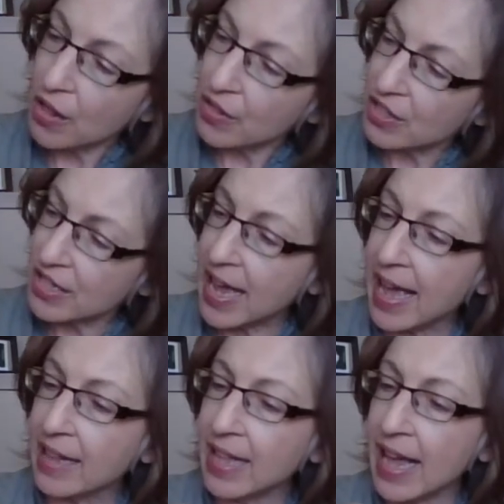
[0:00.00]
the
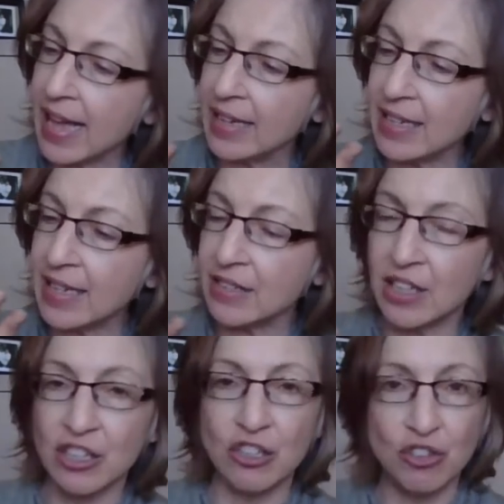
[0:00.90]
tail end is
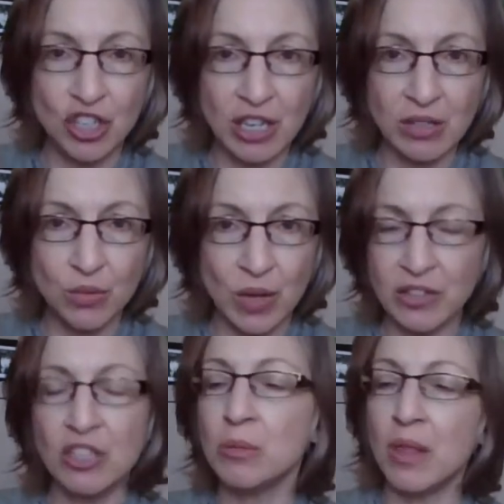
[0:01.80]
going to do just what,
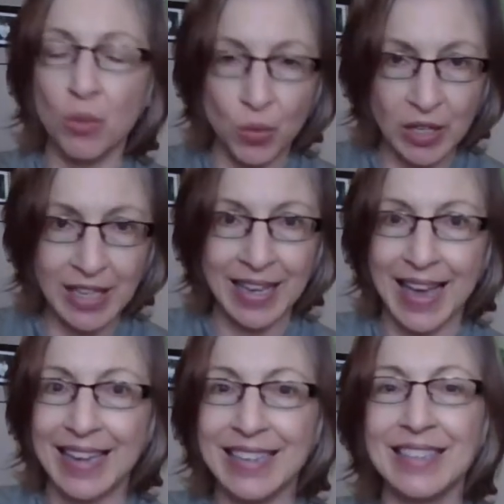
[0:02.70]
the working
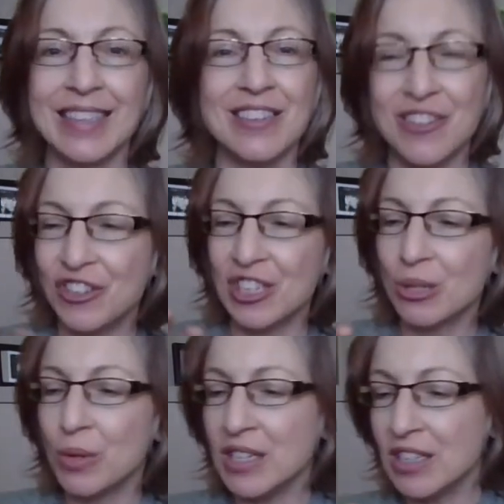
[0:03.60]
end is going to do
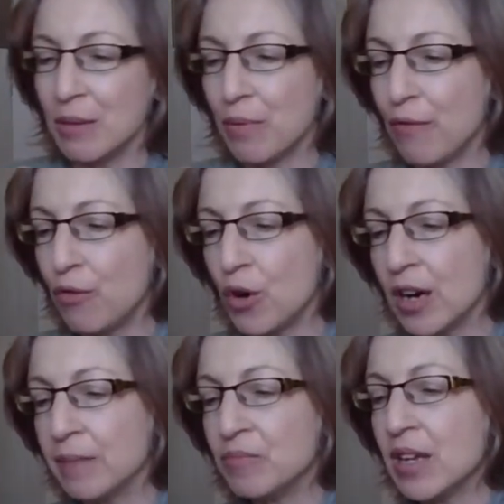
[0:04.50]
just what it did
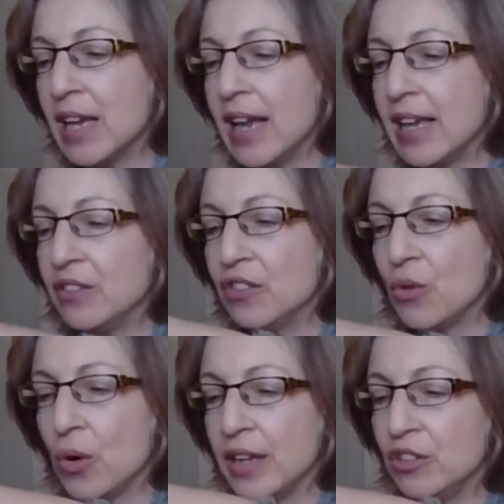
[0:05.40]
before. It's
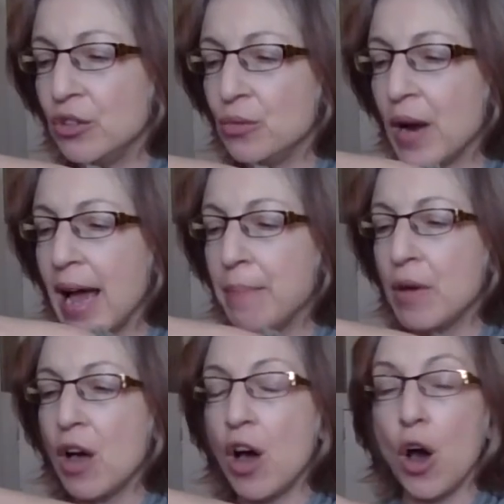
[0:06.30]
going to wrap
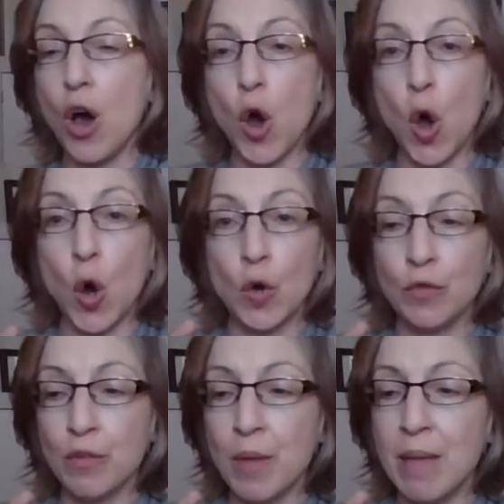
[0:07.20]

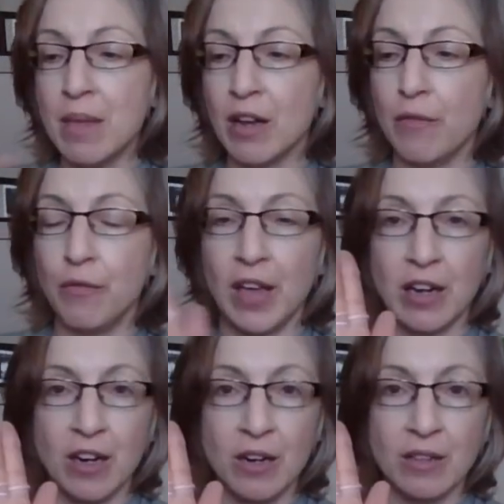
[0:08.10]
over my middle
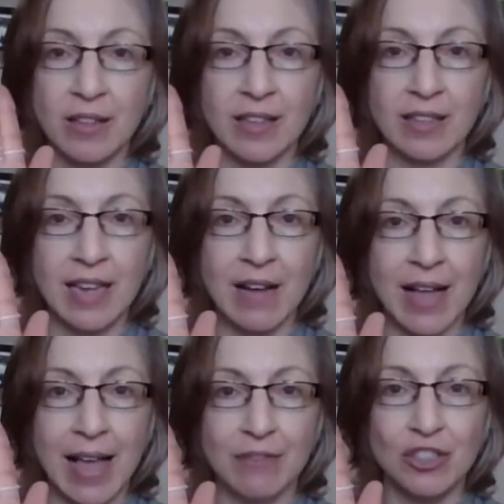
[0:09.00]
finger. Look, now I
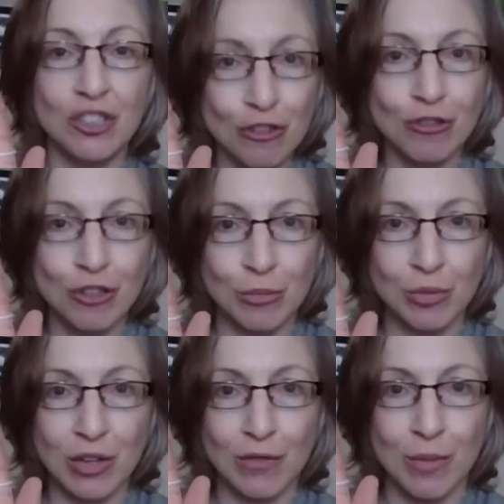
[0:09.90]
have two
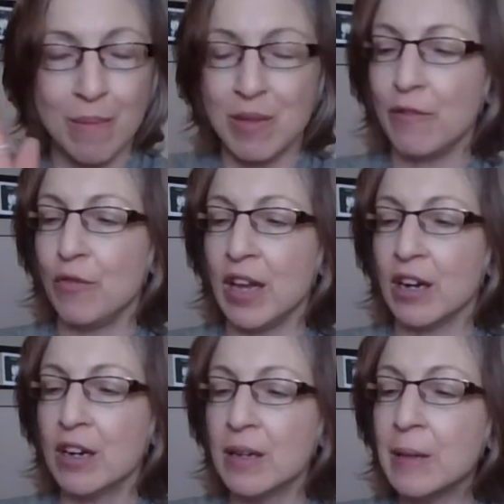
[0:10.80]
loops over my middle
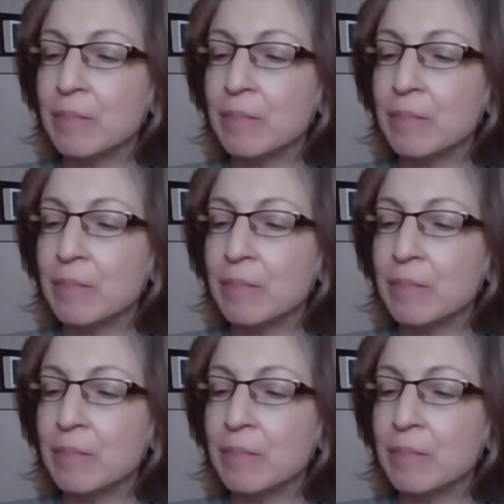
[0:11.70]
finger,